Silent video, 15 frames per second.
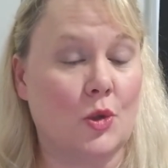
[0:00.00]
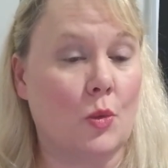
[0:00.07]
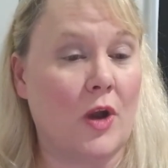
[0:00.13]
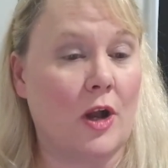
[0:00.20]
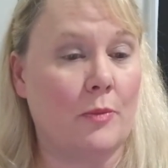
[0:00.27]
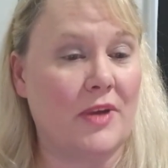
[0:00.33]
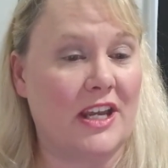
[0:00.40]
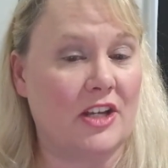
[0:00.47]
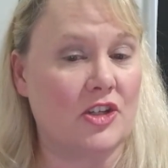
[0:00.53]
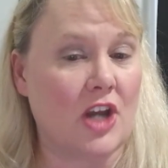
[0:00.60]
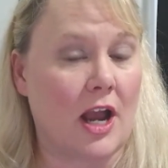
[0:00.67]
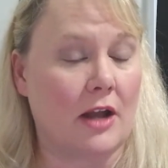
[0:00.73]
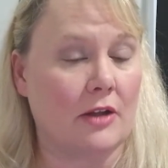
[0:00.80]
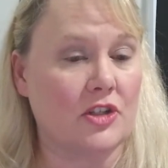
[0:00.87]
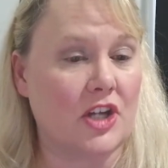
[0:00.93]
the well-being
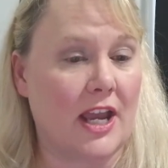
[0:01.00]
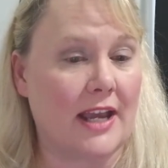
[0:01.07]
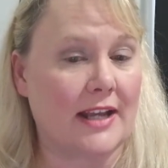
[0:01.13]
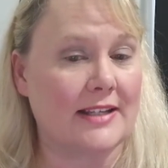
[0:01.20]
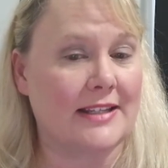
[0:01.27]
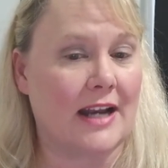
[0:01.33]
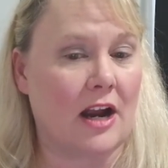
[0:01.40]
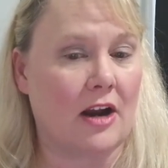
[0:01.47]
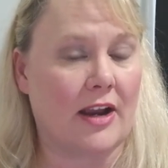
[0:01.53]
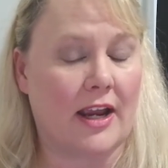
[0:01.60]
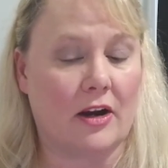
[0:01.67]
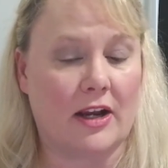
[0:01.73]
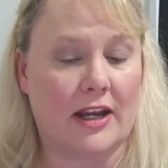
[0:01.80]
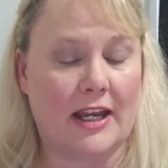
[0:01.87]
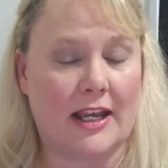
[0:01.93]
child checks in our
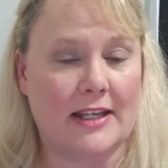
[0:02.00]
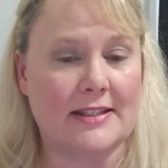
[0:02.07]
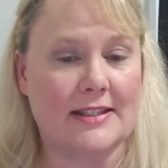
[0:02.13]
area.